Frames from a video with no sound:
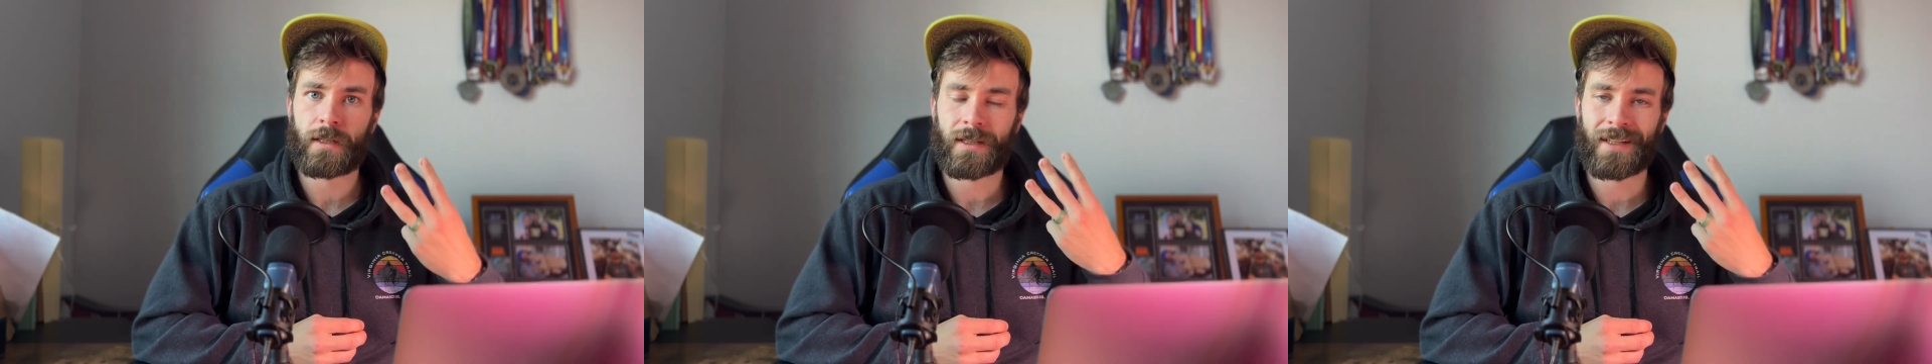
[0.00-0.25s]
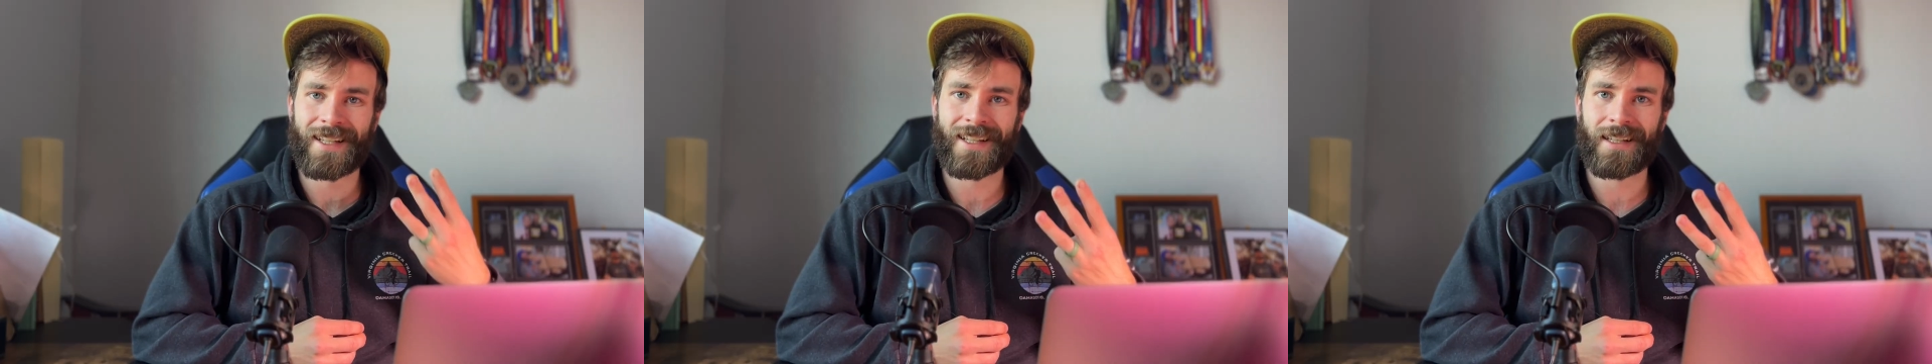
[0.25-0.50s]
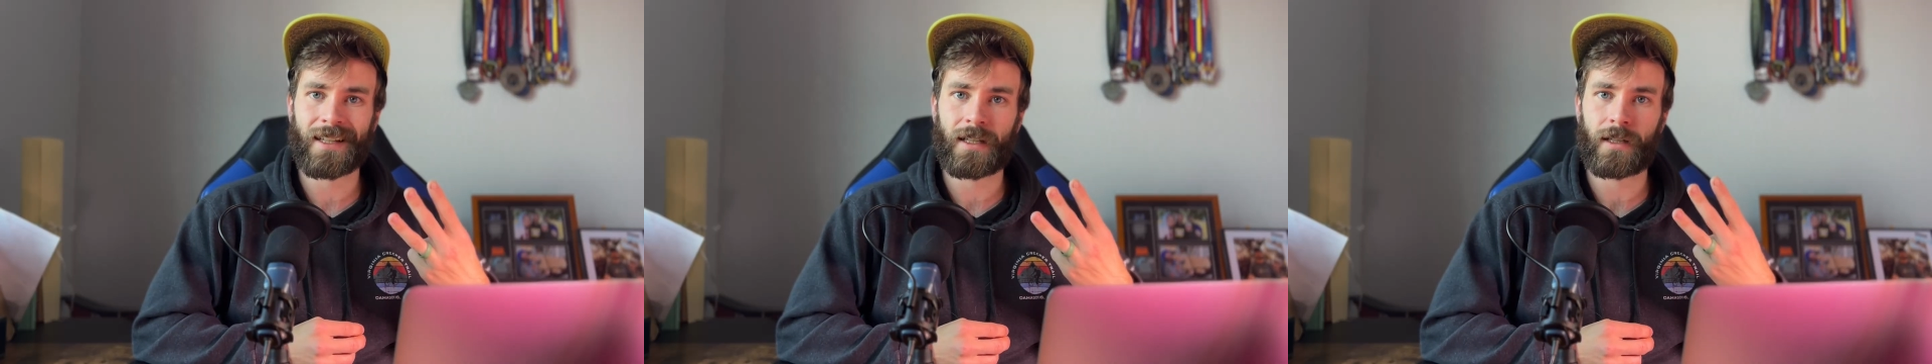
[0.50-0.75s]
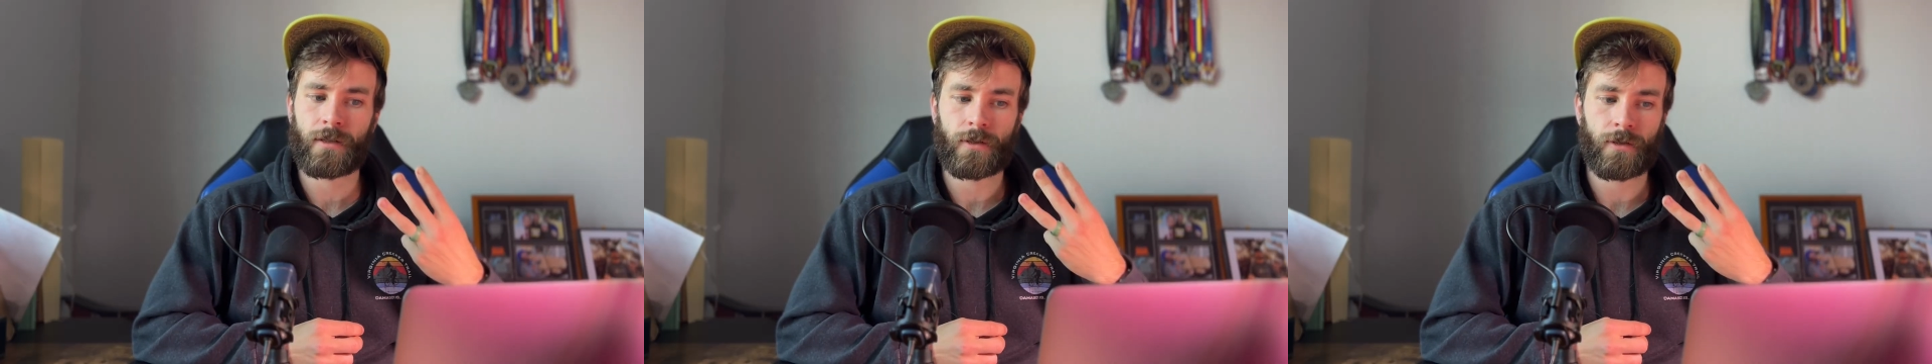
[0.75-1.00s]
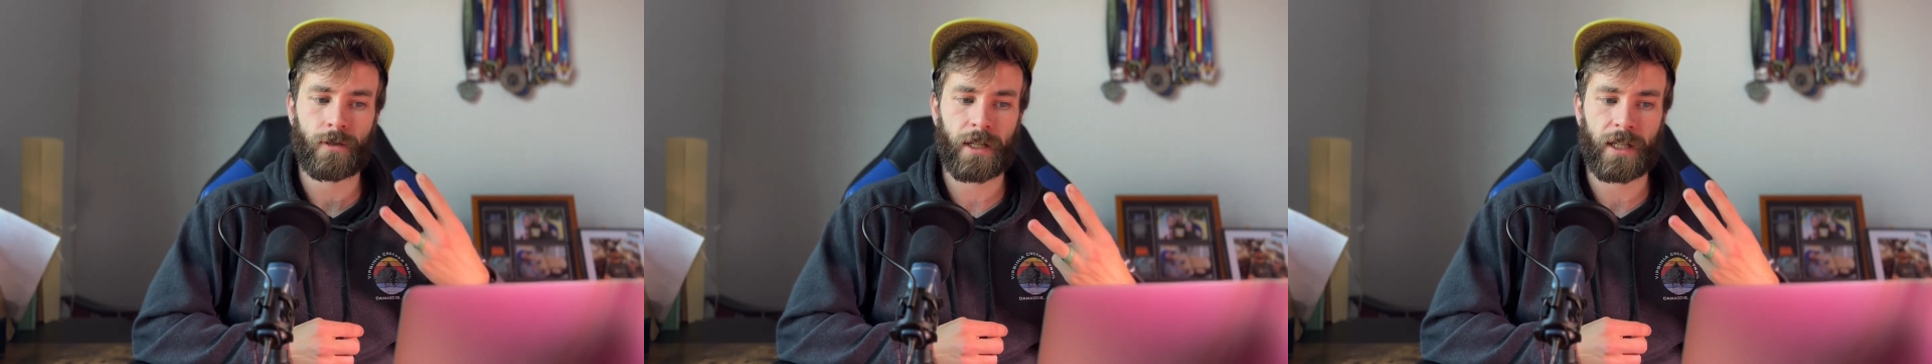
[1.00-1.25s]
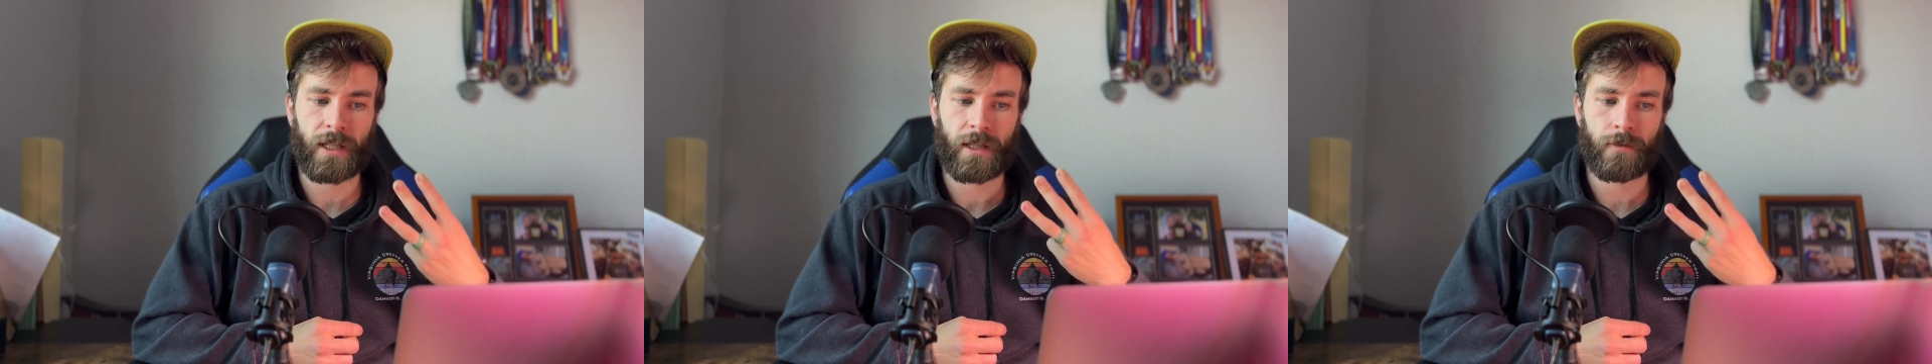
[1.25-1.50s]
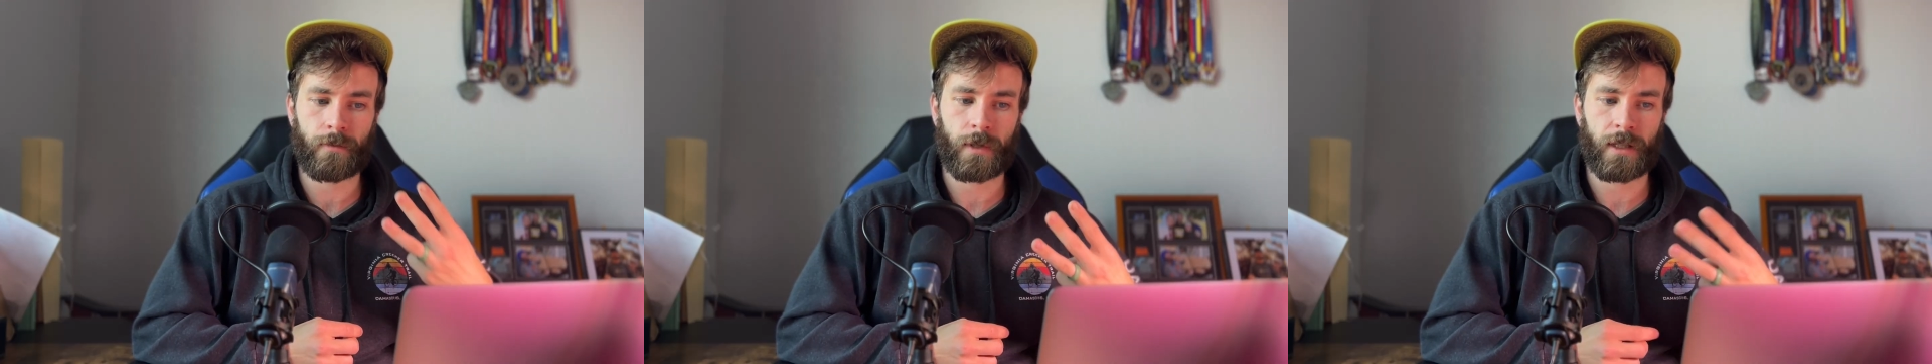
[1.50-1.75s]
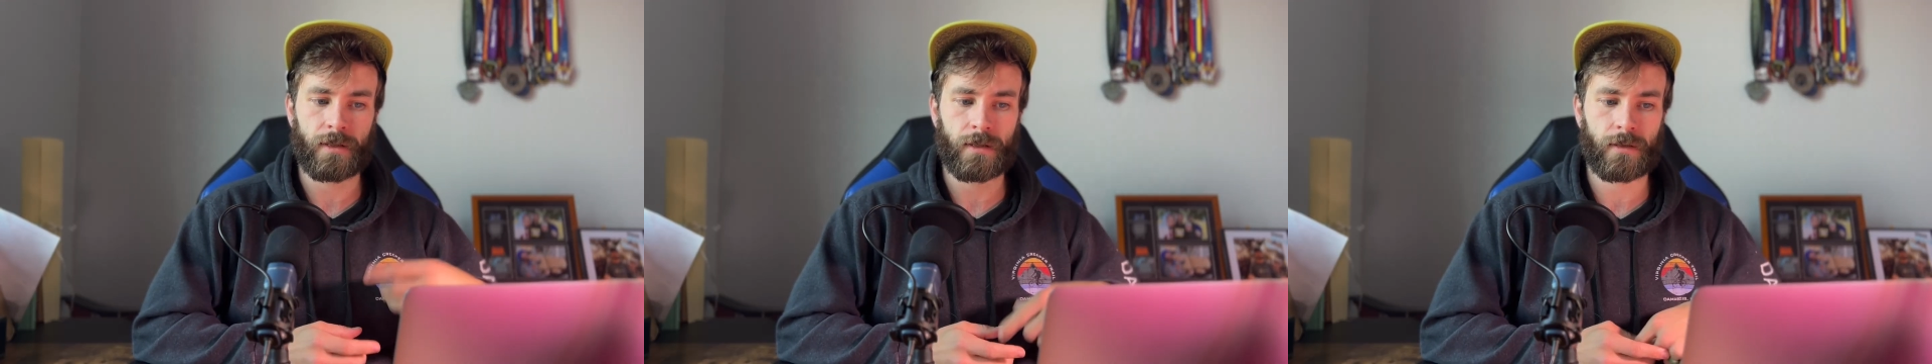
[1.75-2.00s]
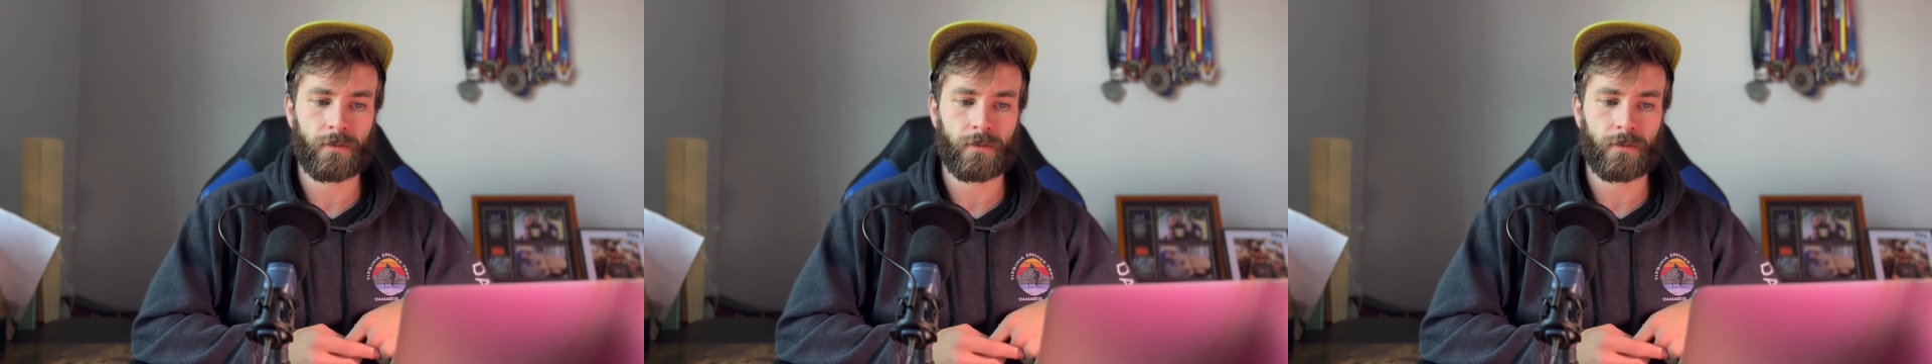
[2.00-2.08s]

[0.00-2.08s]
key training runs.